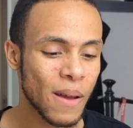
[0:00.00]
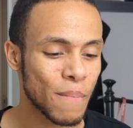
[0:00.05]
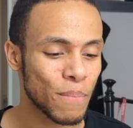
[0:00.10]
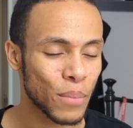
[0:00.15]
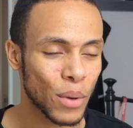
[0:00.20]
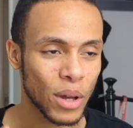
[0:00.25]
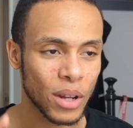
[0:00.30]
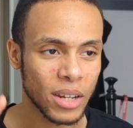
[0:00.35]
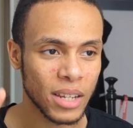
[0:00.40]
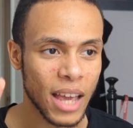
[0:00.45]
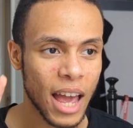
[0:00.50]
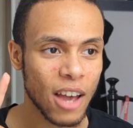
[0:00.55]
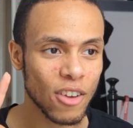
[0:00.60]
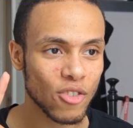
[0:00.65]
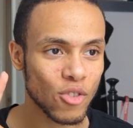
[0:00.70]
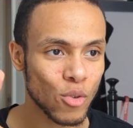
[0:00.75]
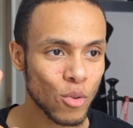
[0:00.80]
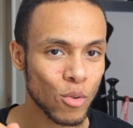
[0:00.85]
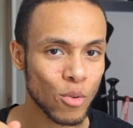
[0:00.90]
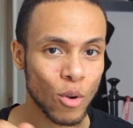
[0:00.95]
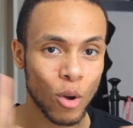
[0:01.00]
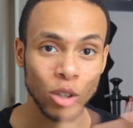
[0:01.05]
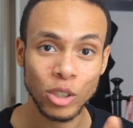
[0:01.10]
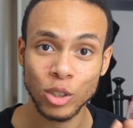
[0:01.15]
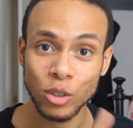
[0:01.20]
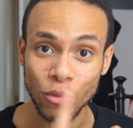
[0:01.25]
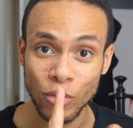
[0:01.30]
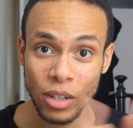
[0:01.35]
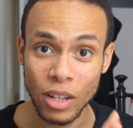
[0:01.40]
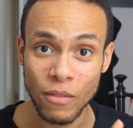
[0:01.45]
But the actual
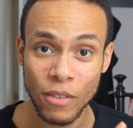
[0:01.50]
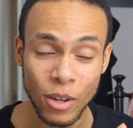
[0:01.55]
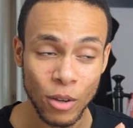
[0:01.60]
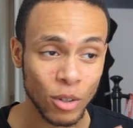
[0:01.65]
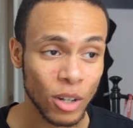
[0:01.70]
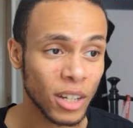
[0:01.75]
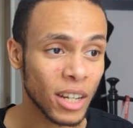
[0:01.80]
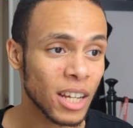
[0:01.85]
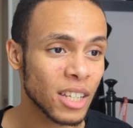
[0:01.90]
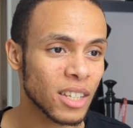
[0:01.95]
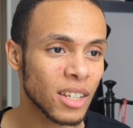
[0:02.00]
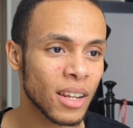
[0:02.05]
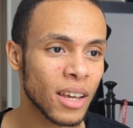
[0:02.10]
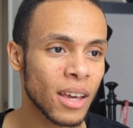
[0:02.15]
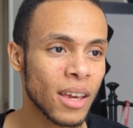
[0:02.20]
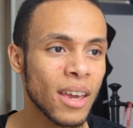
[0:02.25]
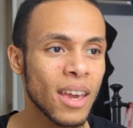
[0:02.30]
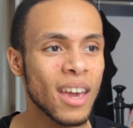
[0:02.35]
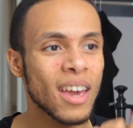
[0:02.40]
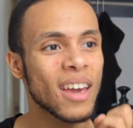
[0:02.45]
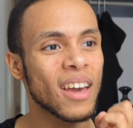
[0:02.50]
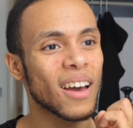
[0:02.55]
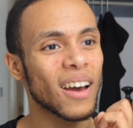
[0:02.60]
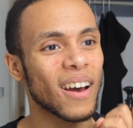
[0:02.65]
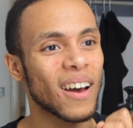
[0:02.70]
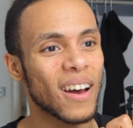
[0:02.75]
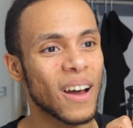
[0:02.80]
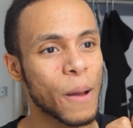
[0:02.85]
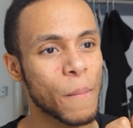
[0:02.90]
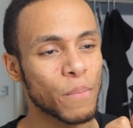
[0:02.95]
cost of living on a day to day,
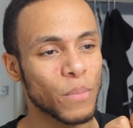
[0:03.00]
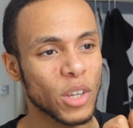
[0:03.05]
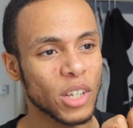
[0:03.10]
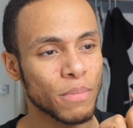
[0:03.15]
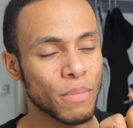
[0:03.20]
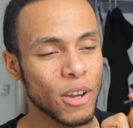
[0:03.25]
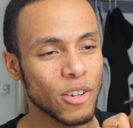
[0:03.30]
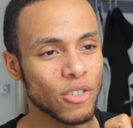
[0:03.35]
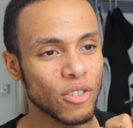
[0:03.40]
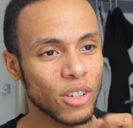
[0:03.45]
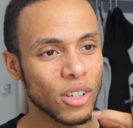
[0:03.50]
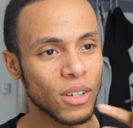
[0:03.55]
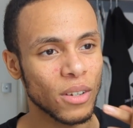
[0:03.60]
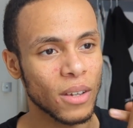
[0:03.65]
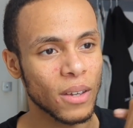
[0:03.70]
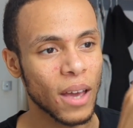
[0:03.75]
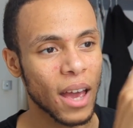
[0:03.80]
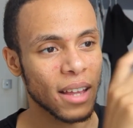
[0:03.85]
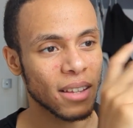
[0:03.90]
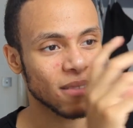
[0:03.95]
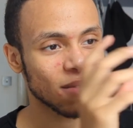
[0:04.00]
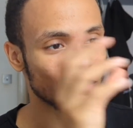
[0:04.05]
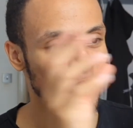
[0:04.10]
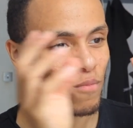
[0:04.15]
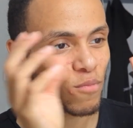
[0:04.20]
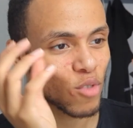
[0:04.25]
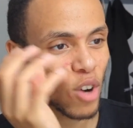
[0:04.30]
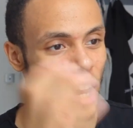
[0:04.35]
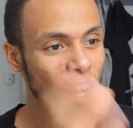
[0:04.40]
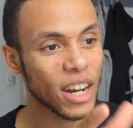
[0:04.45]
especially
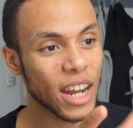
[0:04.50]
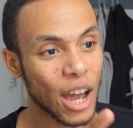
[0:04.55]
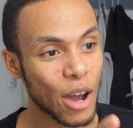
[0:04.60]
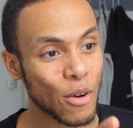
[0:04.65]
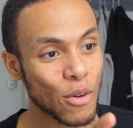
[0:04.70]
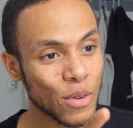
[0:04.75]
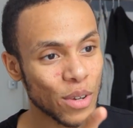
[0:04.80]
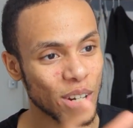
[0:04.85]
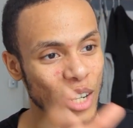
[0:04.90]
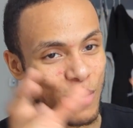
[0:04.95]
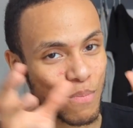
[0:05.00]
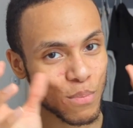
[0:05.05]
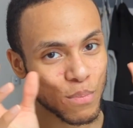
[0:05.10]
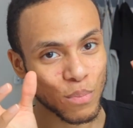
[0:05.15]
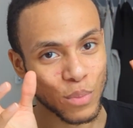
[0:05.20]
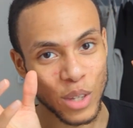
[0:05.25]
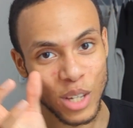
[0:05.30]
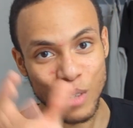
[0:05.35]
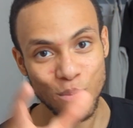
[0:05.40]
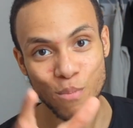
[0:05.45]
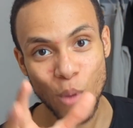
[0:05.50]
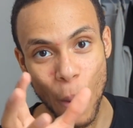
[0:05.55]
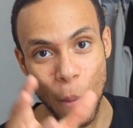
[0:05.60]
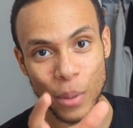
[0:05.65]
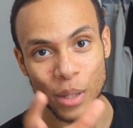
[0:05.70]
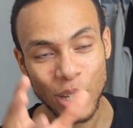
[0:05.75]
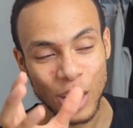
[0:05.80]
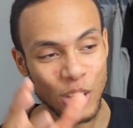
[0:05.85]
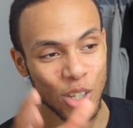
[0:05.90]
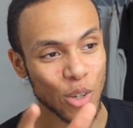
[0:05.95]
right now in this
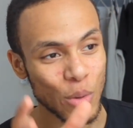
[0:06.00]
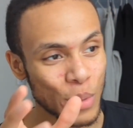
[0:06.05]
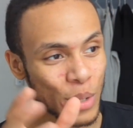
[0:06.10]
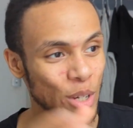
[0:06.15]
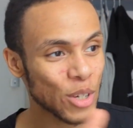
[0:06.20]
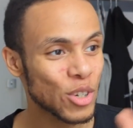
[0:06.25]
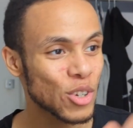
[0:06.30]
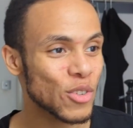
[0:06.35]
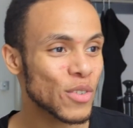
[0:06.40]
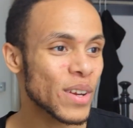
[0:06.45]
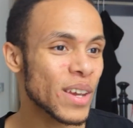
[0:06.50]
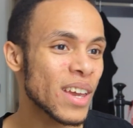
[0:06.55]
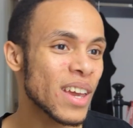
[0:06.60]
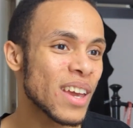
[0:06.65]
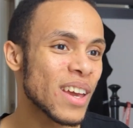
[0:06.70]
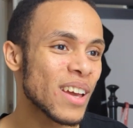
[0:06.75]
moment in human history,